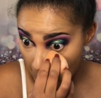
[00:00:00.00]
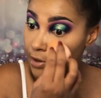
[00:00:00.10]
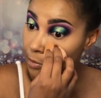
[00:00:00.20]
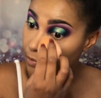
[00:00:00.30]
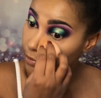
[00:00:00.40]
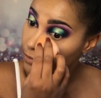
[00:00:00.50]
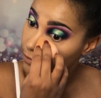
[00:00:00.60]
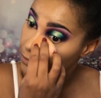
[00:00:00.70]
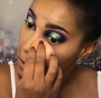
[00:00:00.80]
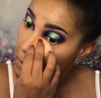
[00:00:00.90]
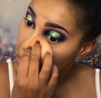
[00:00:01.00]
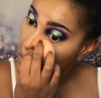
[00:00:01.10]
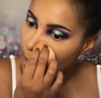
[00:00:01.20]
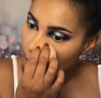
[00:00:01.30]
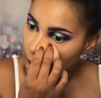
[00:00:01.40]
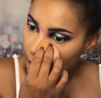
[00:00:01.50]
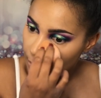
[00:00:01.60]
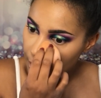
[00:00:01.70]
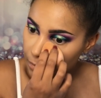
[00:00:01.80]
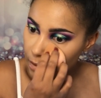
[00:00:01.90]
filming with the phone.
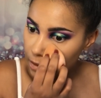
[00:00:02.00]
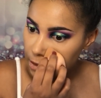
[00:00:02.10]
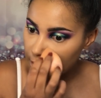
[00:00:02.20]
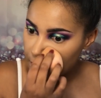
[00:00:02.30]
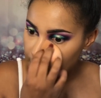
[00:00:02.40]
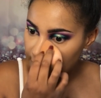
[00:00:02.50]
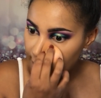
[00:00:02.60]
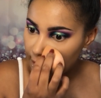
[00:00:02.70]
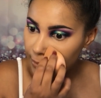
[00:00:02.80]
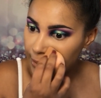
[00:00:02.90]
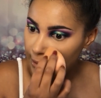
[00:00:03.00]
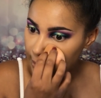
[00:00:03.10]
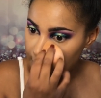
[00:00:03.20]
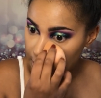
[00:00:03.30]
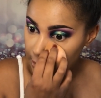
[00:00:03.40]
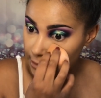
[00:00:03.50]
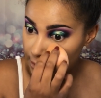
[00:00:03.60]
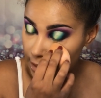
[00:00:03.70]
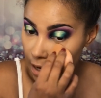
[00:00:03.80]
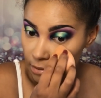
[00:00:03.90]
I'm gonna change the setup and let's just
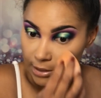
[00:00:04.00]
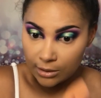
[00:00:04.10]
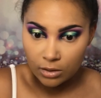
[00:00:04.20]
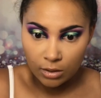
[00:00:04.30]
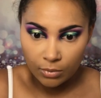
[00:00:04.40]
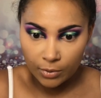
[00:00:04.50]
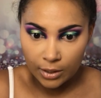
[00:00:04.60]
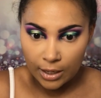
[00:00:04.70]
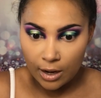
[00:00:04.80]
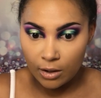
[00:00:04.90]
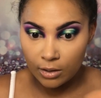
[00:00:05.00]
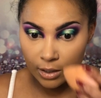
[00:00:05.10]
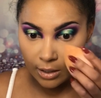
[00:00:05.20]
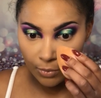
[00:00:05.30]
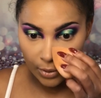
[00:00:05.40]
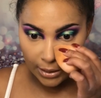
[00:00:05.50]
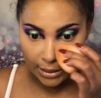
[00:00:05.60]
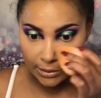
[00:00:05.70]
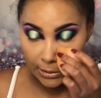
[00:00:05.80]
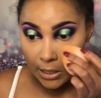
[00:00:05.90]
see how that's gonna work out. And then
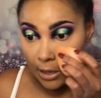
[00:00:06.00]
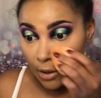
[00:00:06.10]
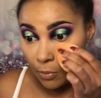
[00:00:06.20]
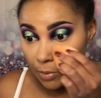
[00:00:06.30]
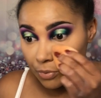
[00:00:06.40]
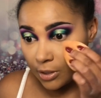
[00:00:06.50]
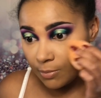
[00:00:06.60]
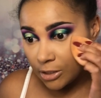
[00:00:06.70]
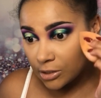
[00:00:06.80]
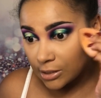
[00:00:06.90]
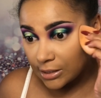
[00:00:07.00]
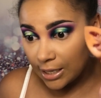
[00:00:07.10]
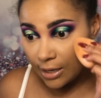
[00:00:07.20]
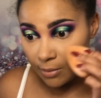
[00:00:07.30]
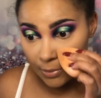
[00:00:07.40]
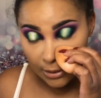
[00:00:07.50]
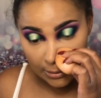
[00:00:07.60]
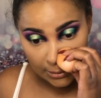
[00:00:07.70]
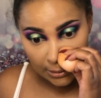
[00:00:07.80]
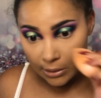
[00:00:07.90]
when pretty much the setup
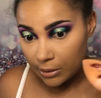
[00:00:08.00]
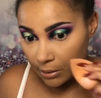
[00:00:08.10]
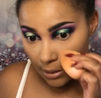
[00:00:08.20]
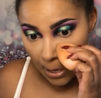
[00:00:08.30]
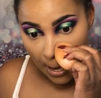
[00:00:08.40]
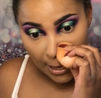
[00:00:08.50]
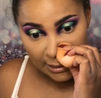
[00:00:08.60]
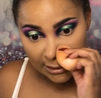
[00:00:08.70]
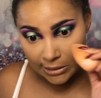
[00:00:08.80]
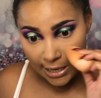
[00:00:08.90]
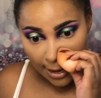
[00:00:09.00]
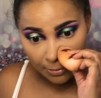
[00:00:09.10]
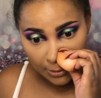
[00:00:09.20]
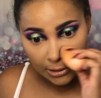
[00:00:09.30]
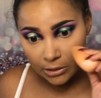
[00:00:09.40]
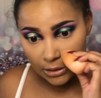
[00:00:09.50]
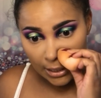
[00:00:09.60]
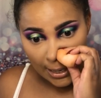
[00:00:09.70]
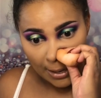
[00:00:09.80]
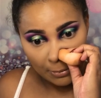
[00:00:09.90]
is established,
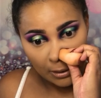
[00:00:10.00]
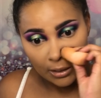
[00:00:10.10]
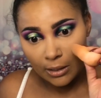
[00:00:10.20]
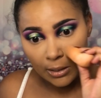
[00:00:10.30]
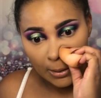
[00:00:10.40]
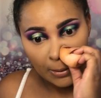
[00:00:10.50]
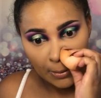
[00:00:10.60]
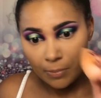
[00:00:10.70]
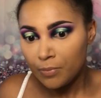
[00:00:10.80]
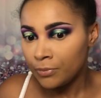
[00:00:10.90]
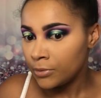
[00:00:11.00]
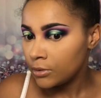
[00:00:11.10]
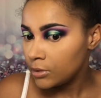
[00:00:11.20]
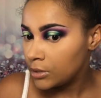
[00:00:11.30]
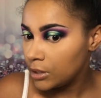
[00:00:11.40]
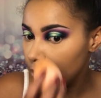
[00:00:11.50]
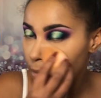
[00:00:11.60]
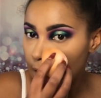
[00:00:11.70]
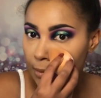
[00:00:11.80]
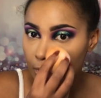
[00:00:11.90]
I'm gonna see
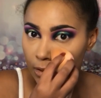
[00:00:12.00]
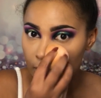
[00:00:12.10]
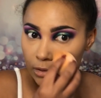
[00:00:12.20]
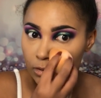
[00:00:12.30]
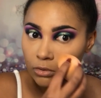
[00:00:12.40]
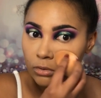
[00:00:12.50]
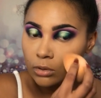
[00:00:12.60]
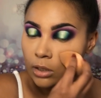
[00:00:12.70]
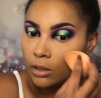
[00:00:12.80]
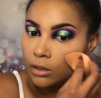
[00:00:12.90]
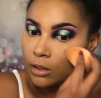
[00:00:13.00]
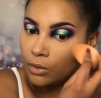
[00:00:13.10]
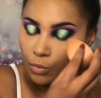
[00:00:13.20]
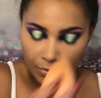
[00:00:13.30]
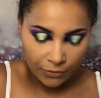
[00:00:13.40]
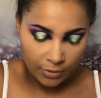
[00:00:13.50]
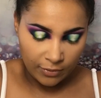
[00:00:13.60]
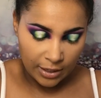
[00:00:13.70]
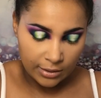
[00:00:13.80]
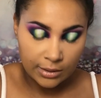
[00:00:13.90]
what I'm gonna do with the
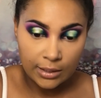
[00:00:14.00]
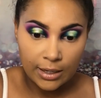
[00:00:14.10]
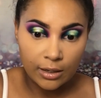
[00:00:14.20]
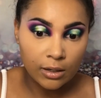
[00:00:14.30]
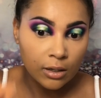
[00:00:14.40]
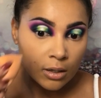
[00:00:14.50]
rest. Like,